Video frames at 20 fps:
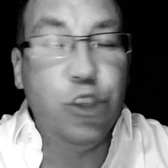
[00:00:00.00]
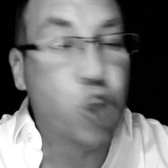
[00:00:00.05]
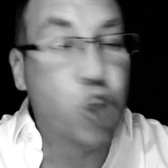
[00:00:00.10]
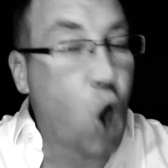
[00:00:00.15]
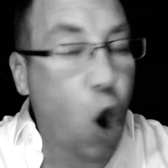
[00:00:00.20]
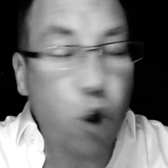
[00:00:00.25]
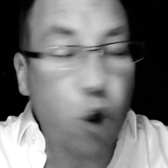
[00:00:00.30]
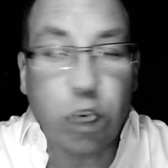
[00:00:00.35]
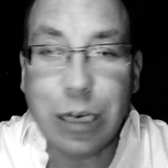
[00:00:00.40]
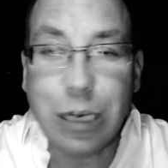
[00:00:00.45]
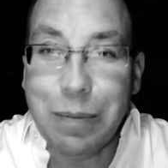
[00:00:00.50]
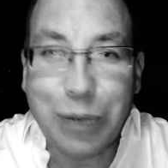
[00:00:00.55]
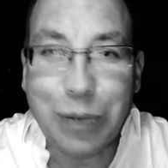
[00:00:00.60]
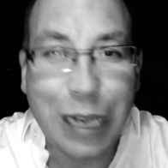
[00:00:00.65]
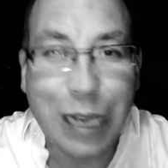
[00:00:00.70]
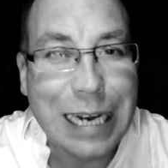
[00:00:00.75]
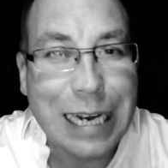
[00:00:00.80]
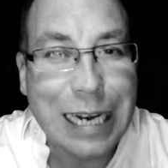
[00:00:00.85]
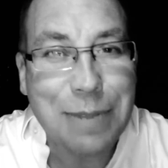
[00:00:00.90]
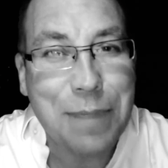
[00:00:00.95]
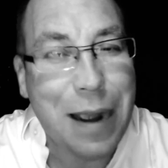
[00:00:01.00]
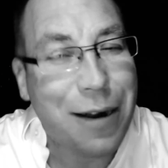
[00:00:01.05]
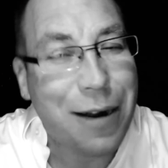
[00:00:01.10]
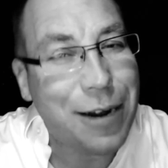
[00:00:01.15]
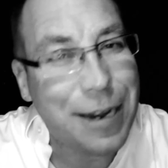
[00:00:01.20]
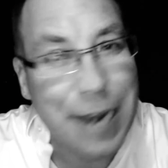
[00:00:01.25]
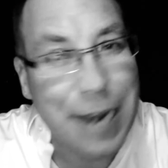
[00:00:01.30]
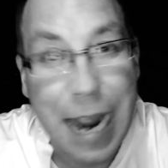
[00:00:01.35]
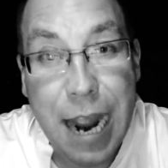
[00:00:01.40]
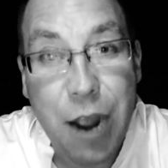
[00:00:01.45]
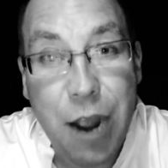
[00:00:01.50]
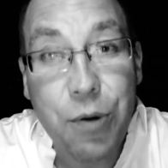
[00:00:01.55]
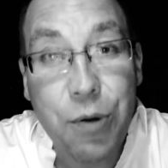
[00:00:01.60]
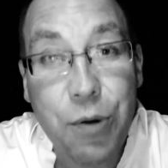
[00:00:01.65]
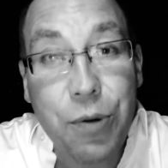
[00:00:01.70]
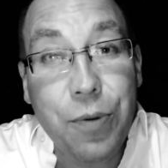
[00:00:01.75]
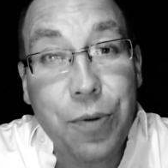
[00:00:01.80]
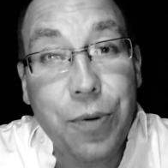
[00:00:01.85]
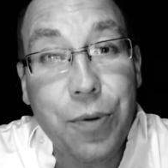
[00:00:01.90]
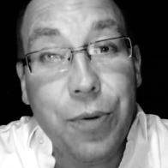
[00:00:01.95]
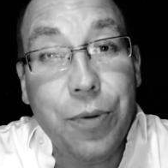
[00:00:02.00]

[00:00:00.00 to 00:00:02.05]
Don't complain about it now.